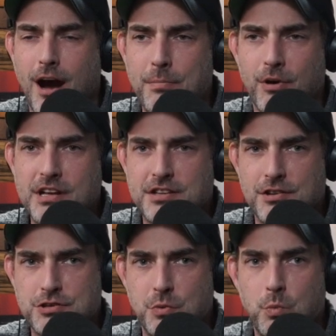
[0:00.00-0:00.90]
operates
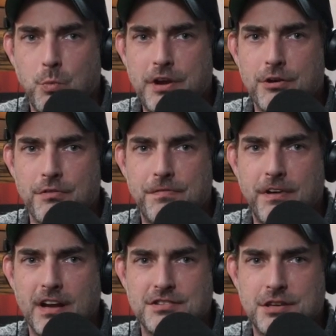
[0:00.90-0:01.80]
in this weird
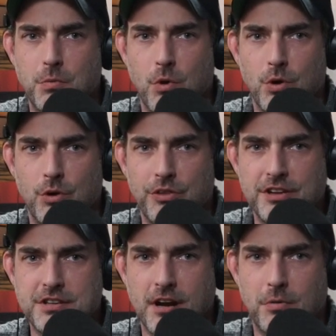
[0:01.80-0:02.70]
fantasy world
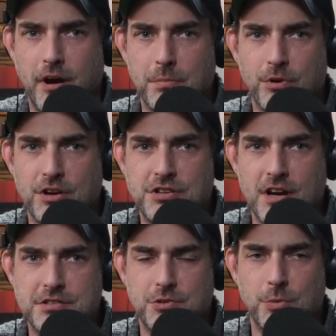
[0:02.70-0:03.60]
that's not quite a British
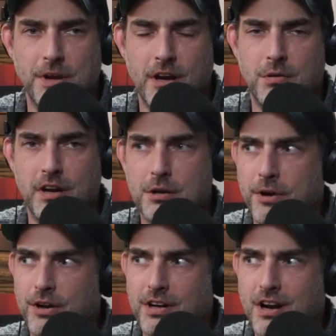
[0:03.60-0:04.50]
high school, but not quite an
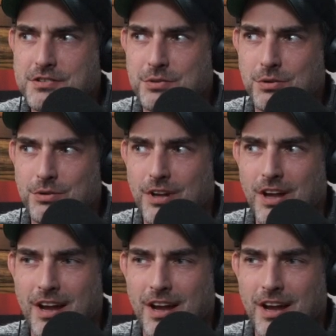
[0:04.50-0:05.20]
American high school.